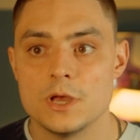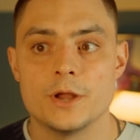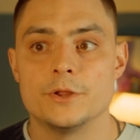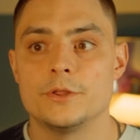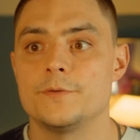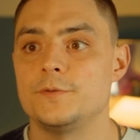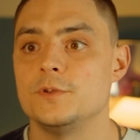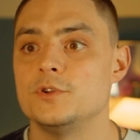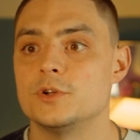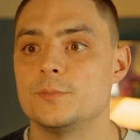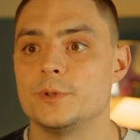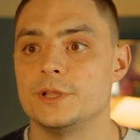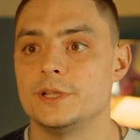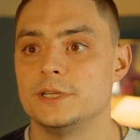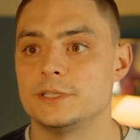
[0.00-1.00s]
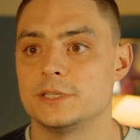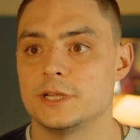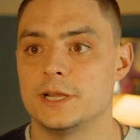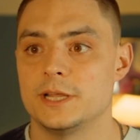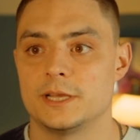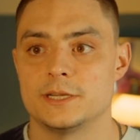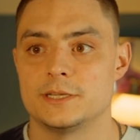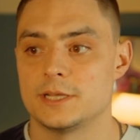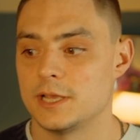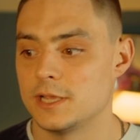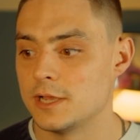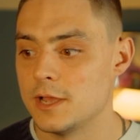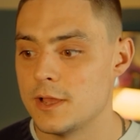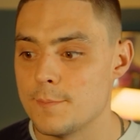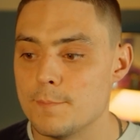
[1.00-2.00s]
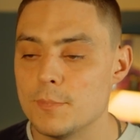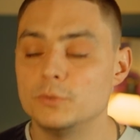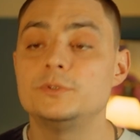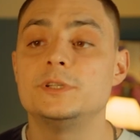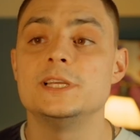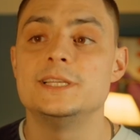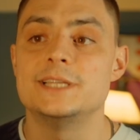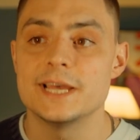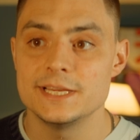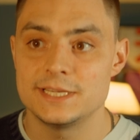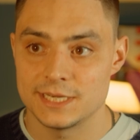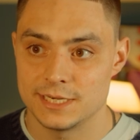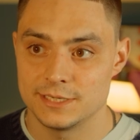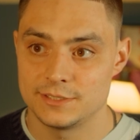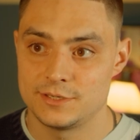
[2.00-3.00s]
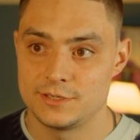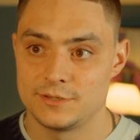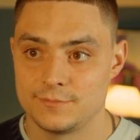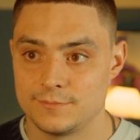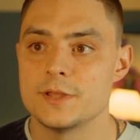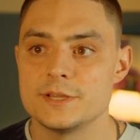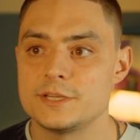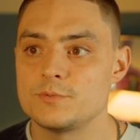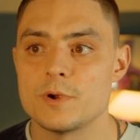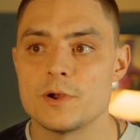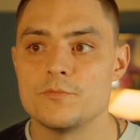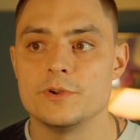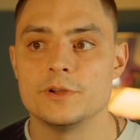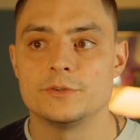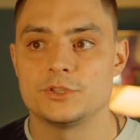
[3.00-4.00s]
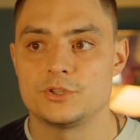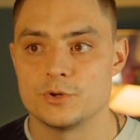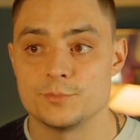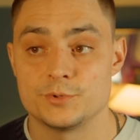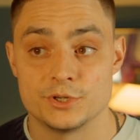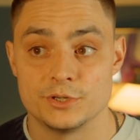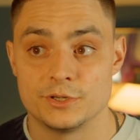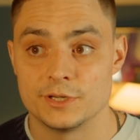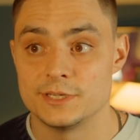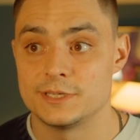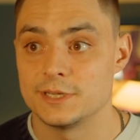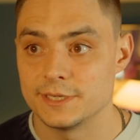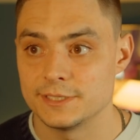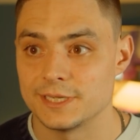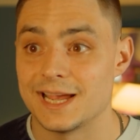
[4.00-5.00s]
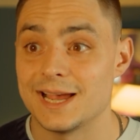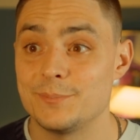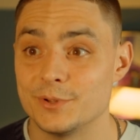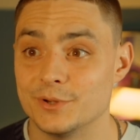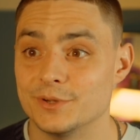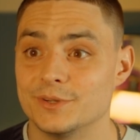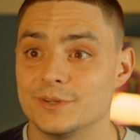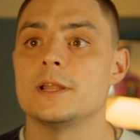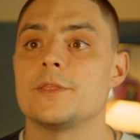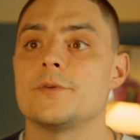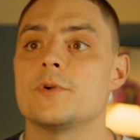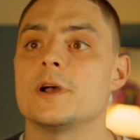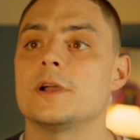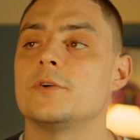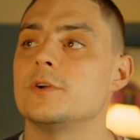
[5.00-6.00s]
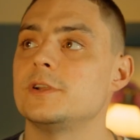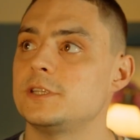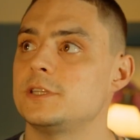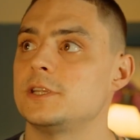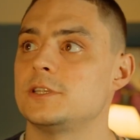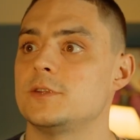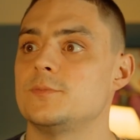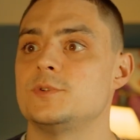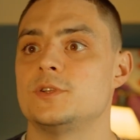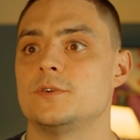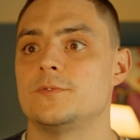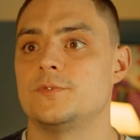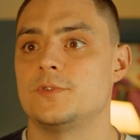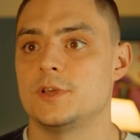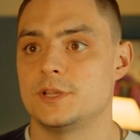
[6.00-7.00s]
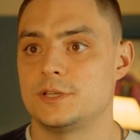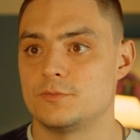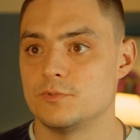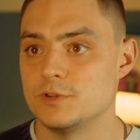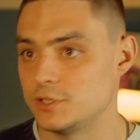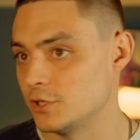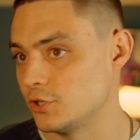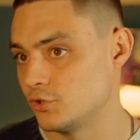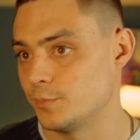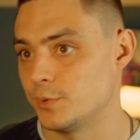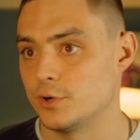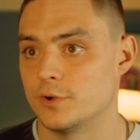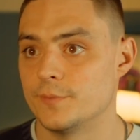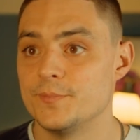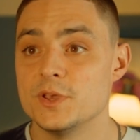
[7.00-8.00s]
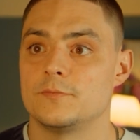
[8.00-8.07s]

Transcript: Another few doublings, and it can take multi-day tasks. And this is where real disruption can start to happen. Now, there are criticisms of this research report.